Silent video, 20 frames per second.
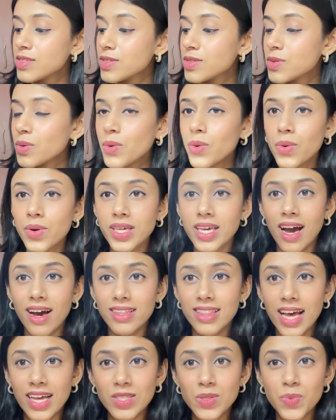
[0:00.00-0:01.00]
So yeah,
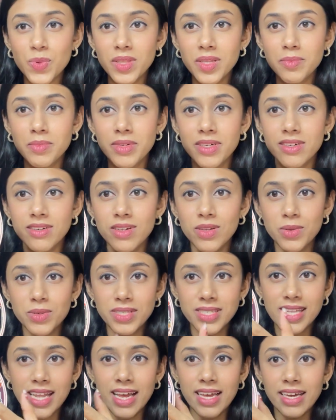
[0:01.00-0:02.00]
that's what the mirror
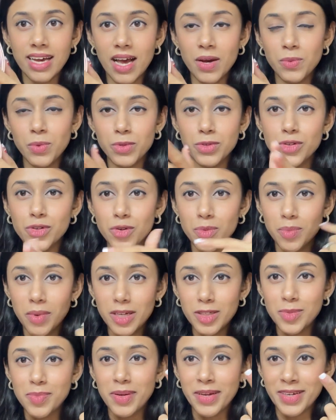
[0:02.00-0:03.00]
looks like. I won't show
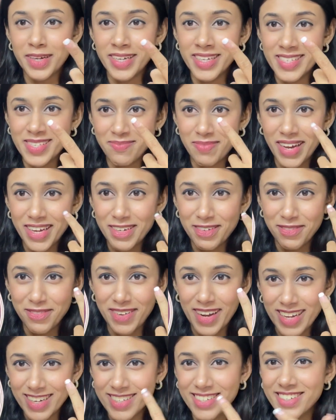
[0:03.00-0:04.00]
much because my
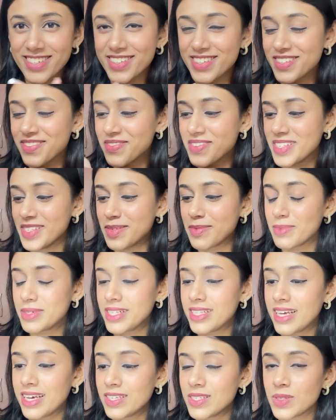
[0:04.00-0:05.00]
reflection is
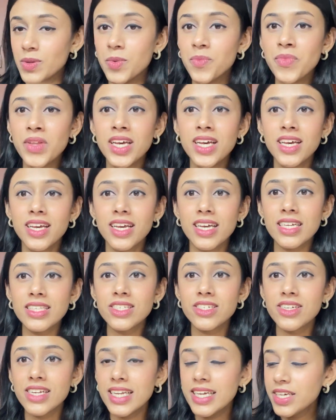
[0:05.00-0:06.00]
visible there. So
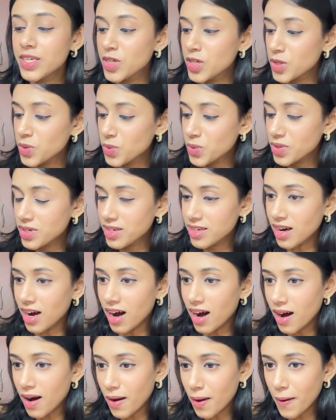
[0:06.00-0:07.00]
it's really cute.
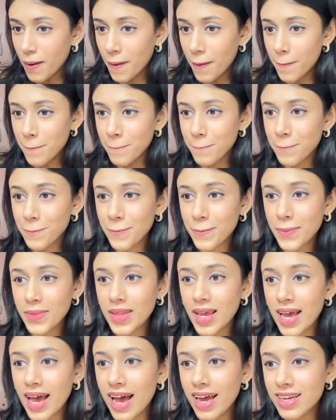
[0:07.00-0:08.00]
And
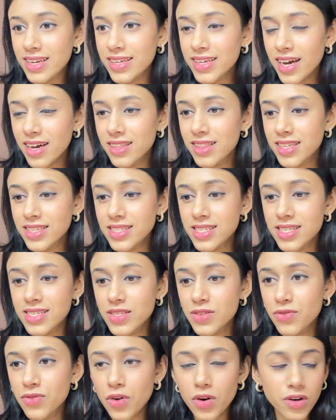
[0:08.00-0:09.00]
yeah, this
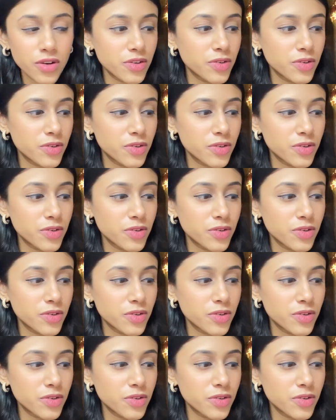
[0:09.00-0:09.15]
is for